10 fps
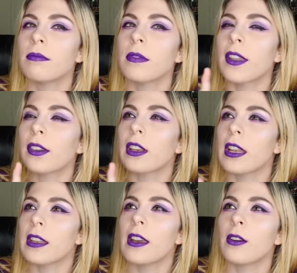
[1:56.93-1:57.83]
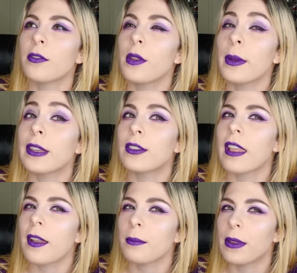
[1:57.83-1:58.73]
That's a good idea. Hopefully we get to
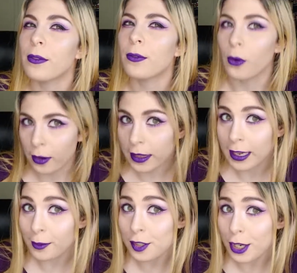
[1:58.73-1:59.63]
that before the end of